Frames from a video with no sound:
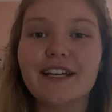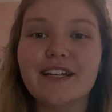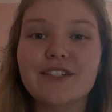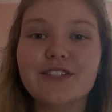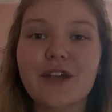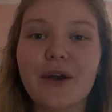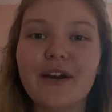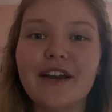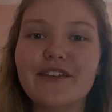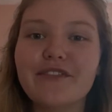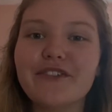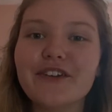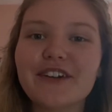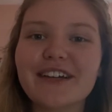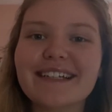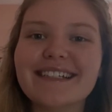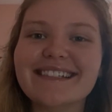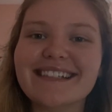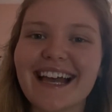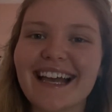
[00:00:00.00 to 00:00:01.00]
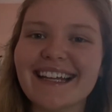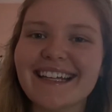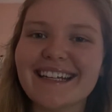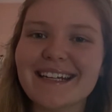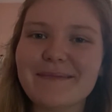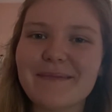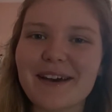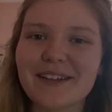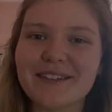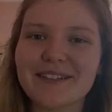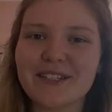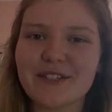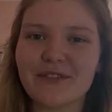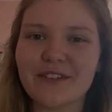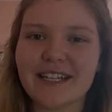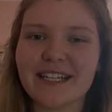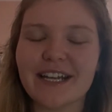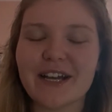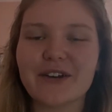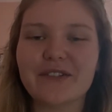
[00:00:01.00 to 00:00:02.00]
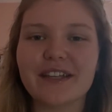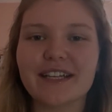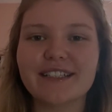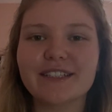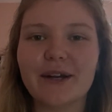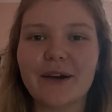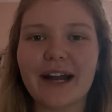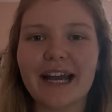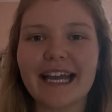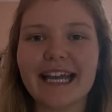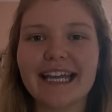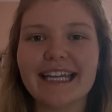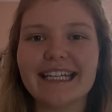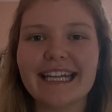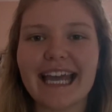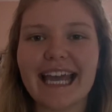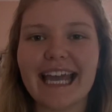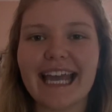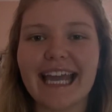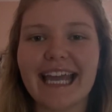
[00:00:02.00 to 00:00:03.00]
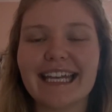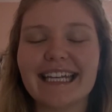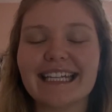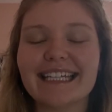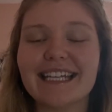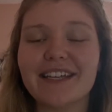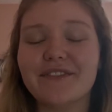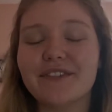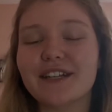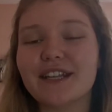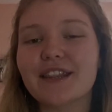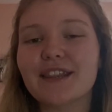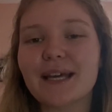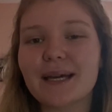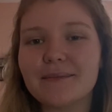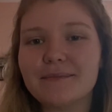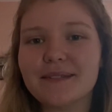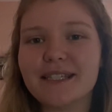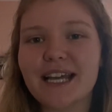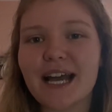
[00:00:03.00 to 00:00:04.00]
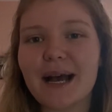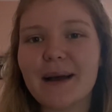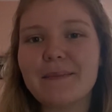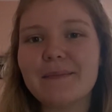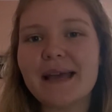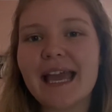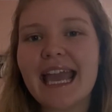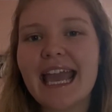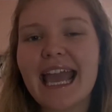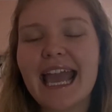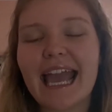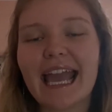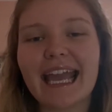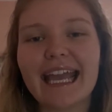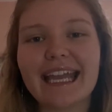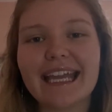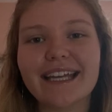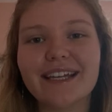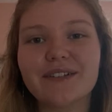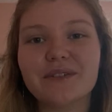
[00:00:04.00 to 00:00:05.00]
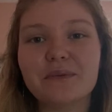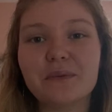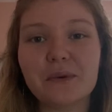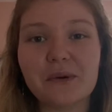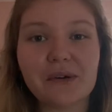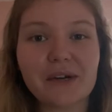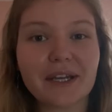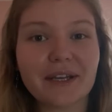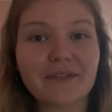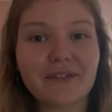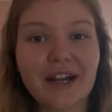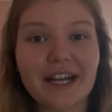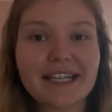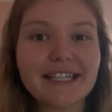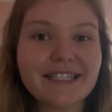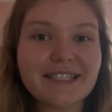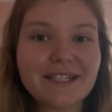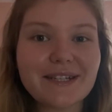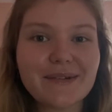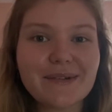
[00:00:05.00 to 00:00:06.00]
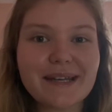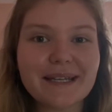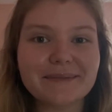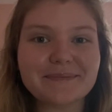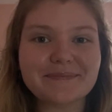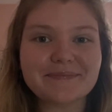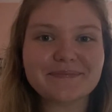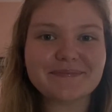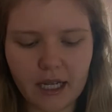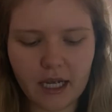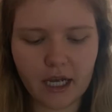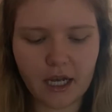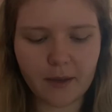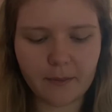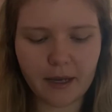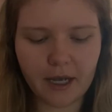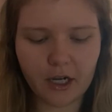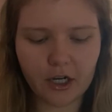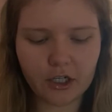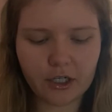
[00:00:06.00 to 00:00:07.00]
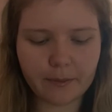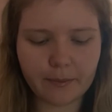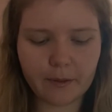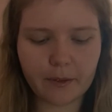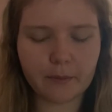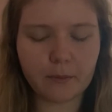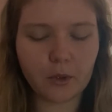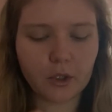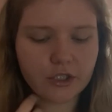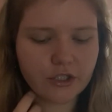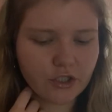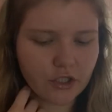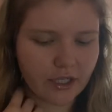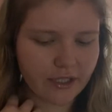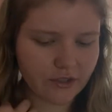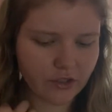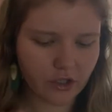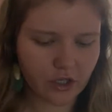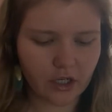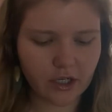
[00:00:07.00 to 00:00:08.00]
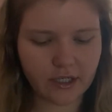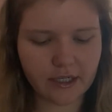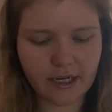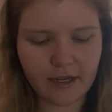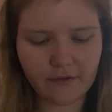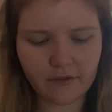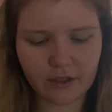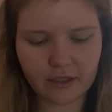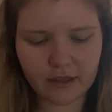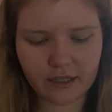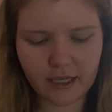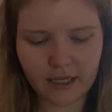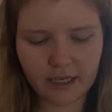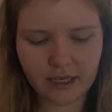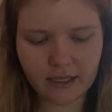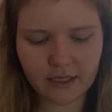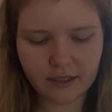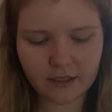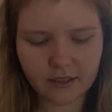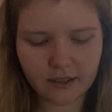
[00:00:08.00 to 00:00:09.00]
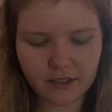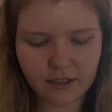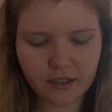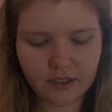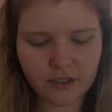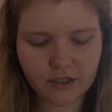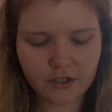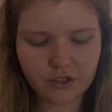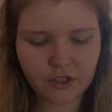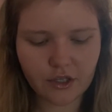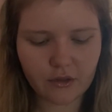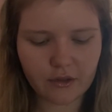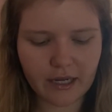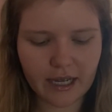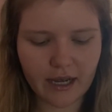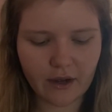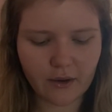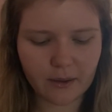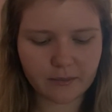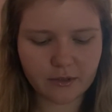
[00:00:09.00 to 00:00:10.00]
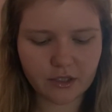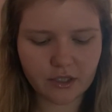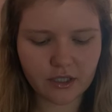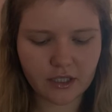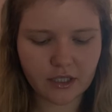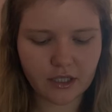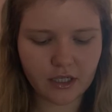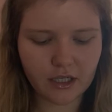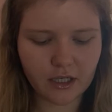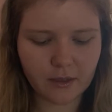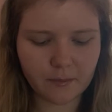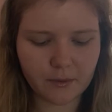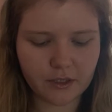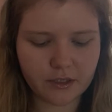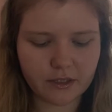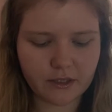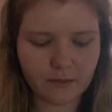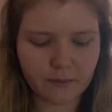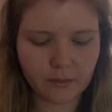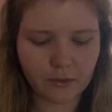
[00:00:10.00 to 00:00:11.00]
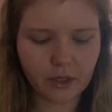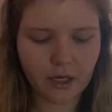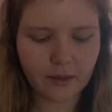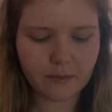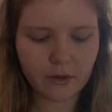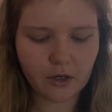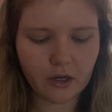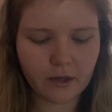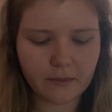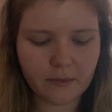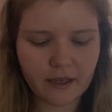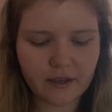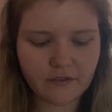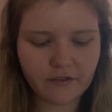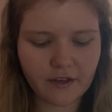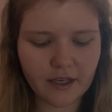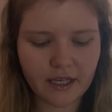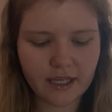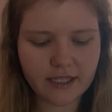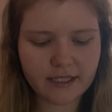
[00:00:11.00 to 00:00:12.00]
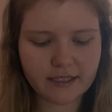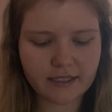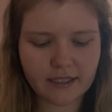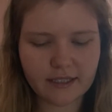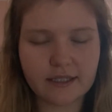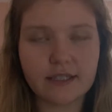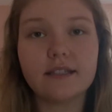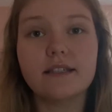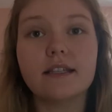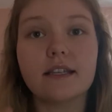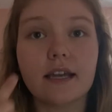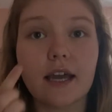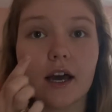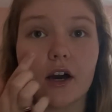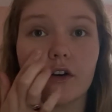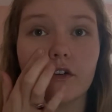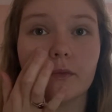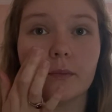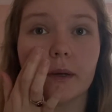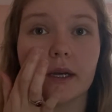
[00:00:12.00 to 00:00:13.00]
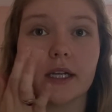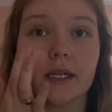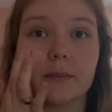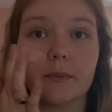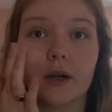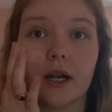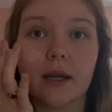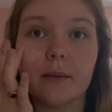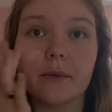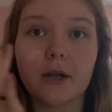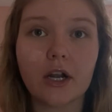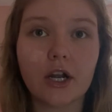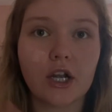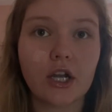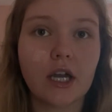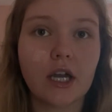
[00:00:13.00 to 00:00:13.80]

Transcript: So if you're excited about this video, then go ahead and give it a thumbs up and we'll get right into it. I already put moisturizer on and everything, so now I'm just gonna put some primer on my face. This is the e.l.f. Putty Primer.